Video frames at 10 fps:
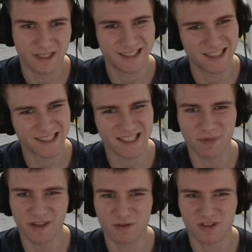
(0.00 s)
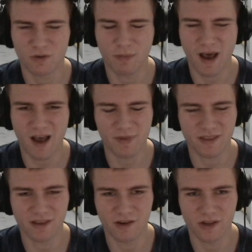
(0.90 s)
See, but they're still popping there.
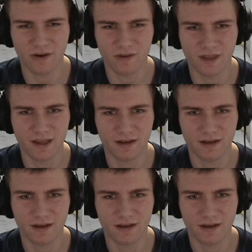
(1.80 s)
You heard that?